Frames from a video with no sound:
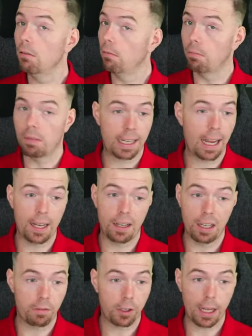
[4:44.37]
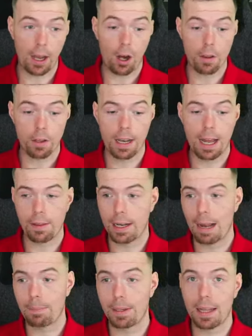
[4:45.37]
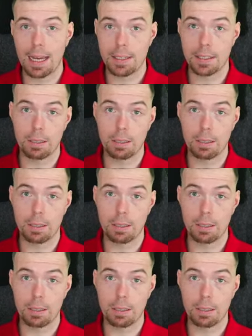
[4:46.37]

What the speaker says: Again, if you get higher than that, then happy days.